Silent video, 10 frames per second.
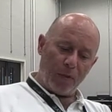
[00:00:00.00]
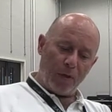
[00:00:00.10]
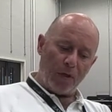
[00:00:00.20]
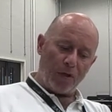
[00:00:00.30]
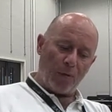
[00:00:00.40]

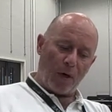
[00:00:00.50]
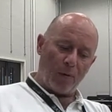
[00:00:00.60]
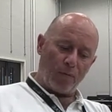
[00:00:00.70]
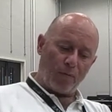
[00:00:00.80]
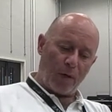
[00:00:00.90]
the issue
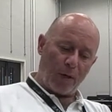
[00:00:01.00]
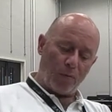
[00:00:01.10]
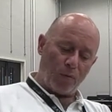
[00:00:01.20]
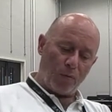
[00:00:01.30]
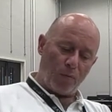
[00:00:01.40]
I
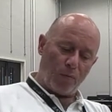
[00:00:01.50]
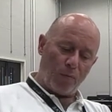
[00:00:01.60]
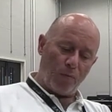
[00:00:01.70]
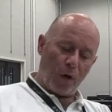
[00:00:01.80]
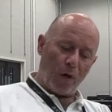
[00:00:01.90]

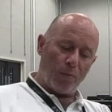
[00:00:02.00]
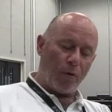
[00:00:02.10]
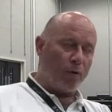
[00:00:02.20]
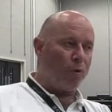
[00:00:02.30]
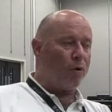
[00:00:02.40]
would hope
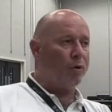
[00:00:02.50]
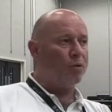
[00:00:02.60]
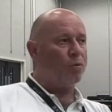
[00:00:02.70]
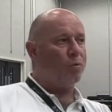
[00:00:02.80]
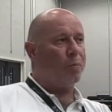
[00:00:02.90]
that the
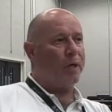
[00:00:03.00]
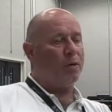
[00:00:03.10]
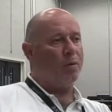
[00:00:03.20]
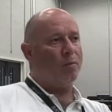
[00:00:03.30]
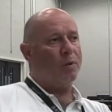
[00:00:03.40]
audience would pick
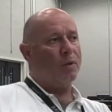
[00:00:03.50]
up